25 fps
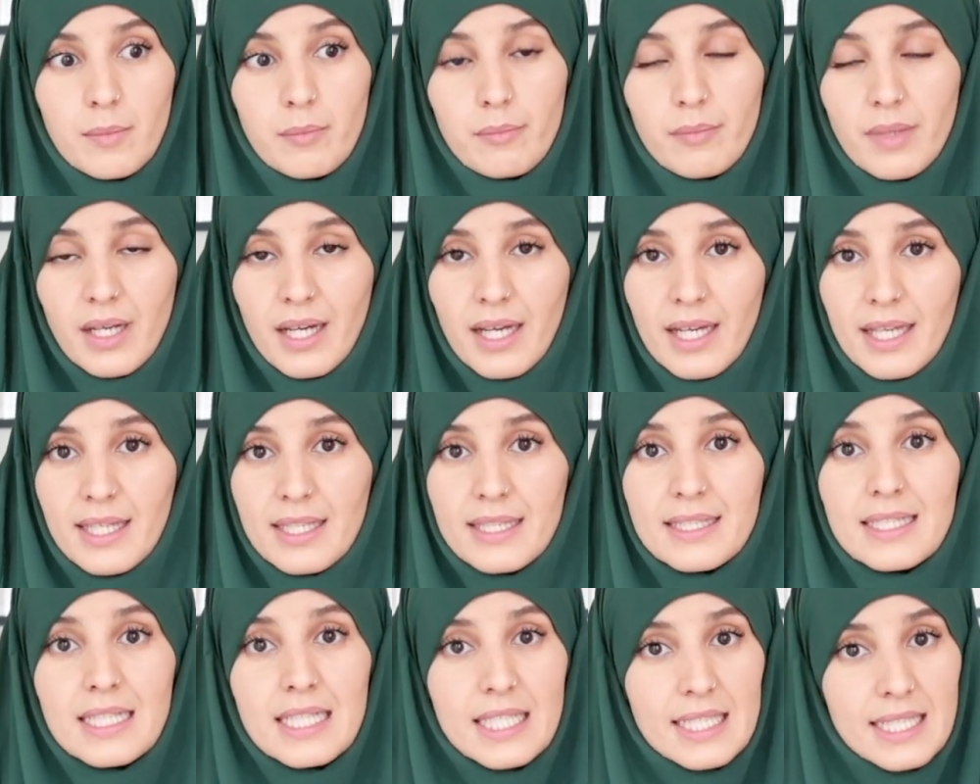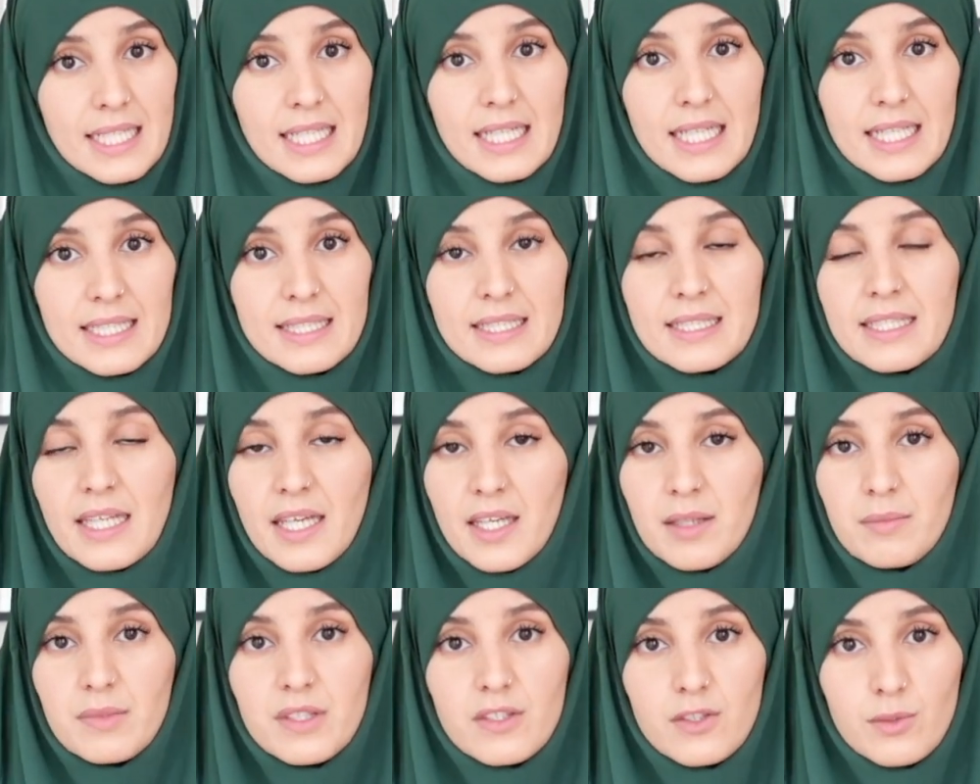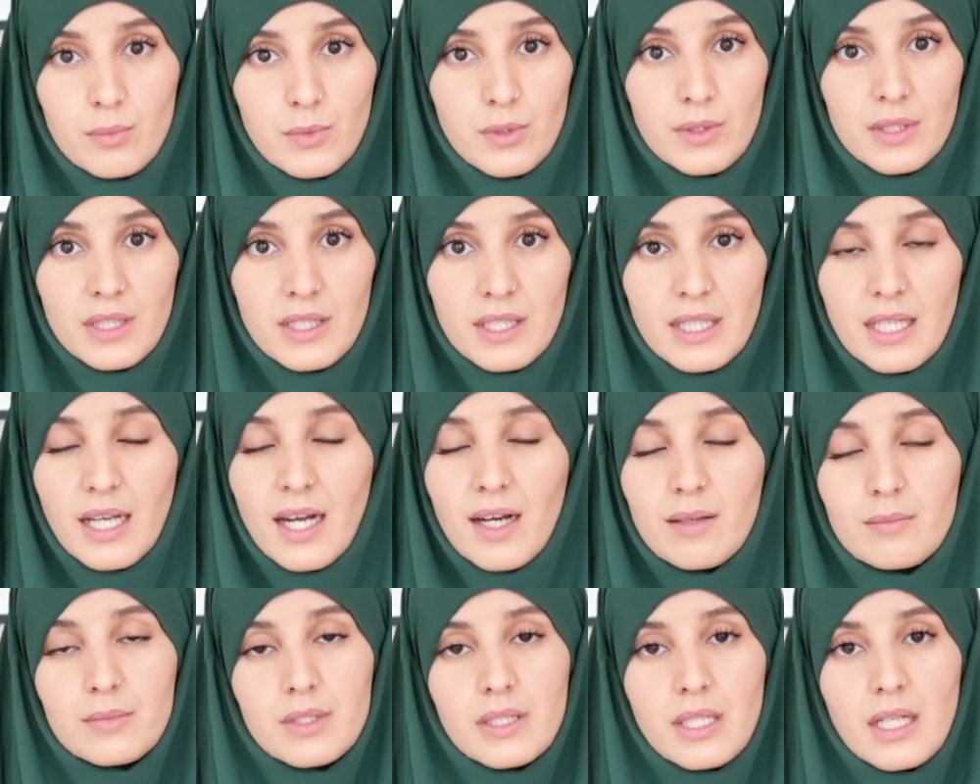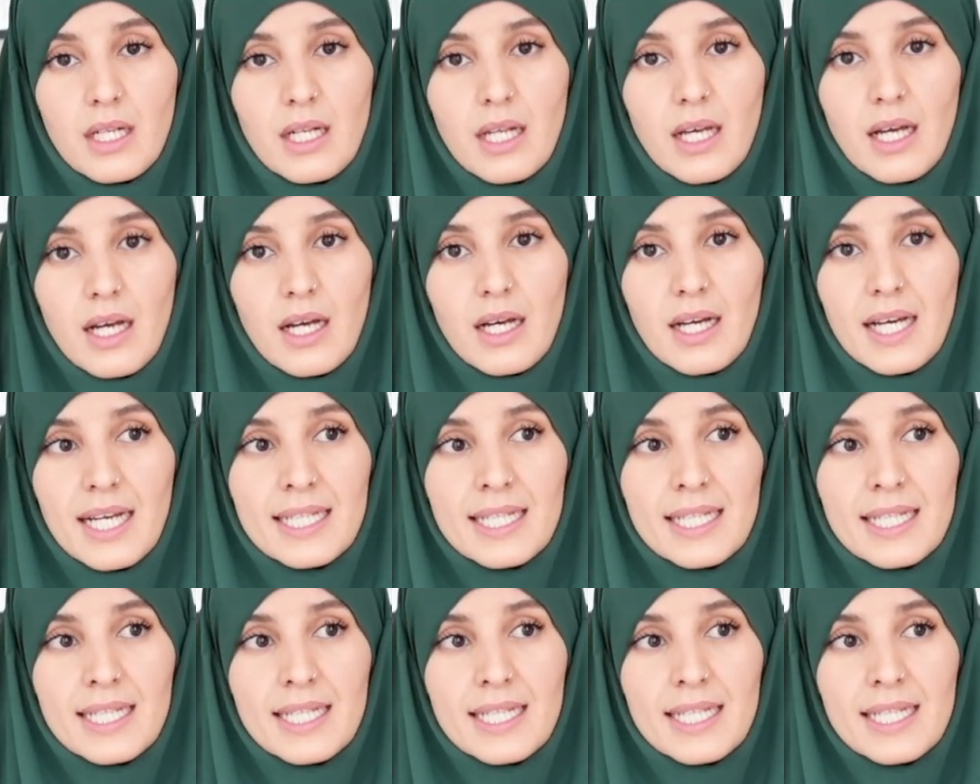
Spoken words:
My cleaning lady came this morning, alhamdulillah,